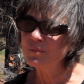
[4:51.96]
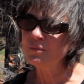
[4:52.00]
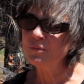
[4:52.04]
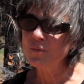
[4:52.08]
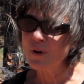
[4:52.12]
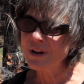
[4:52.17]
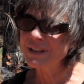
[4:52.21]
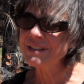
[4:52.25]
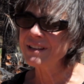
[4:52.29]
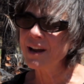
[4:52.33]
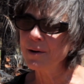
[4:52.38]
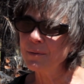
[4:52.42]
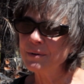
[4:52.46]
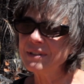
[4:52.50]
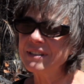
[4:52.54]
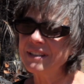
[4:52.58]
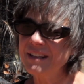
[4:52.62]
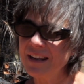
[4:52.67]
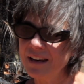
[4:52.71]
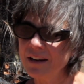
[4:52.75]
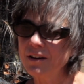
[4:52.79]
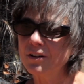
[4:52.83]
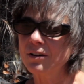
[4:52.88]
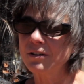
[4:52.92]
once I was
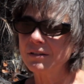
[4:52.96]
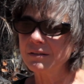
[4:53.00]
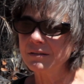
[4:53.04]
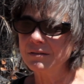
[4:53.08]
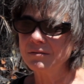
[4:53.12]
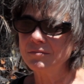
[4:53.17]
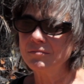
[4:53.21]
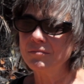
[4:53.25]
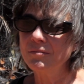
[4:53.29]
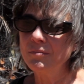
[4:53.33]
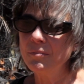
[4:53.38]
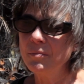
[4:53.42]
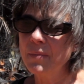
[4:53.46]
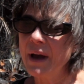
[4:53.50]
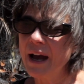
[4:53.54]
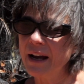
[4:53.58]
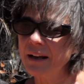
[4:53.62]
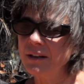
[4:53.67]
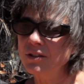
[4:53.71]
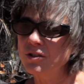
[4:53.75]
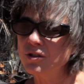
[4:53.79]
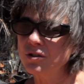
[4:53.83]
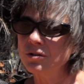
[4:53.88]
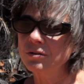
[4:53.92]
here,
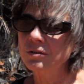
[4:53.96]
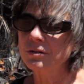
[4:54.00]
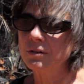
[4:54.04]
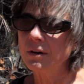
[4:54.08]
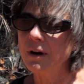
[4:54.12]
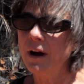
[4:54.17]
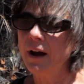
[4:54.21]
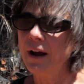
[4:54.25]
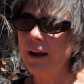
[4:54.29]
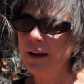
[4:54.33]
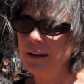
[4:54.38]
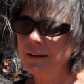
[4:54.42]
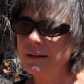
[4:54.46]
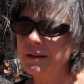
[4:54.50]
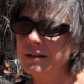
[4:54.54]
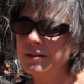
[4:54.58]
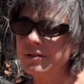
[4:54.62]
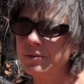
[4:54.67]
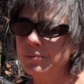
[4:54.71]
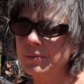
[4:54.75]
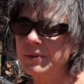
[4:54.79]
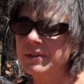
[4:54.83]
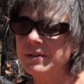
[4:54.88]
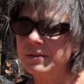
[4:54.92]
back in junior high,
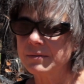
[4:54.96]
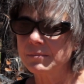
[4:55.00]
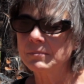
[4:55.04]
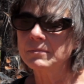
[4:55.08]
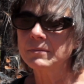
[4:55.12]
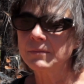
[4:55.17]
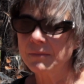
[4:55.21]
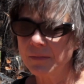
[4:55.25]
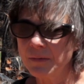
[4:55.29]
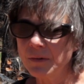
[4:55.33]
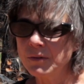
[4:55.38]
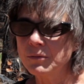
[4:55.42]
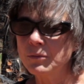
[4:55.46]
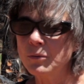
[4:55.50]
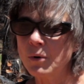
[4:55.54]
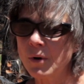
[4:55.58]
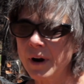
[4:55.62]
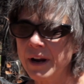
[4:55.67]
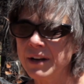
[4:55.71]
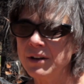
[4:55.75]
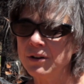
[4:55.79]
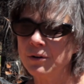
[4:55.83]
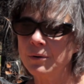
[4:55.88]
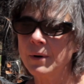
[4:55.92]
this was where
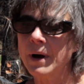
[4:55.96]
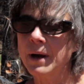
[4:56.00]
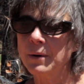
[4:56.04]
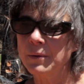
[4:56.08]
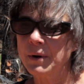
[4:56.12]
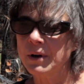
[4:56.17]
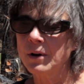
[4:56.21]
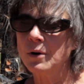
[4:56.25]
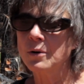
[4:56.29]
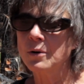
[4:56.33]
I knew I would